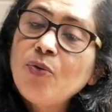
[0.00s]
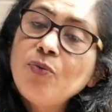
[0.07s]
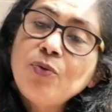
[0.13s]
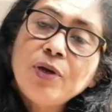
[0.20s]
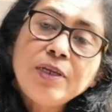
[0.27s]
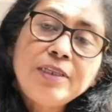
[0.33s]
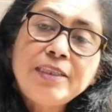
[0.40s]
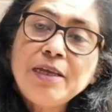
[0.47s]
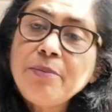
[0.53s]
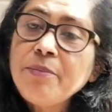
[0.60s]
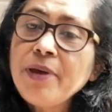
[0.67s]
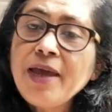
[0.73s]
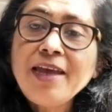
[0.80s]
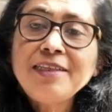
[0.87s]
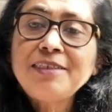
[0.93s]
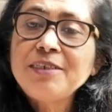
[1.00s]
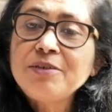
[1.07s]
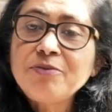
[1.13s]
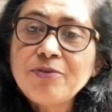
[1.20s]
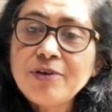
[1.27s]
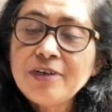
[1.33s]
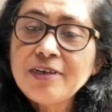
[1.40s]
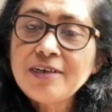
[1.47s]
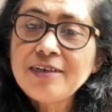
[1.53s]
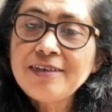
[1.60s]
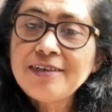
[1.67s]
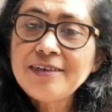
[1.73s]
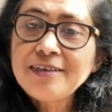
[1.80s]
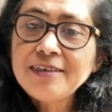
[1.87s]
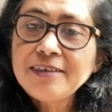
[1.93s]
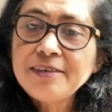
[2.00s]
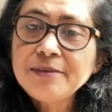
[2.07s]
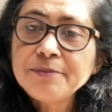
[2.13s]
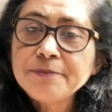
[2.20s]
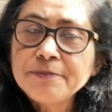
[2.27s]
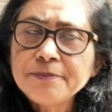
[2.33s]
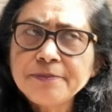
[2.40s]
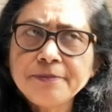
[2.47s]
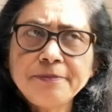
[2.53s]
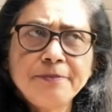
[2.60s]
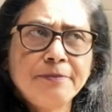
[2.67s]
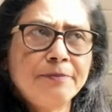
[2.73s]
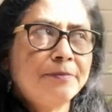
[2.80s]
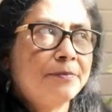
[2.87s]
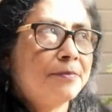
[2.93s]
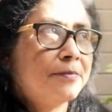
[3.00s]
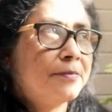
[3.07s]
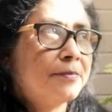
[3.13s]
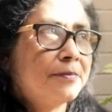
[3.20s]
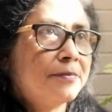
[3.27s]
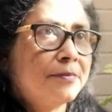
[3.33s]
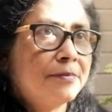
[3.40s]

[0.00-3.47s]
what the magic word? Hmm.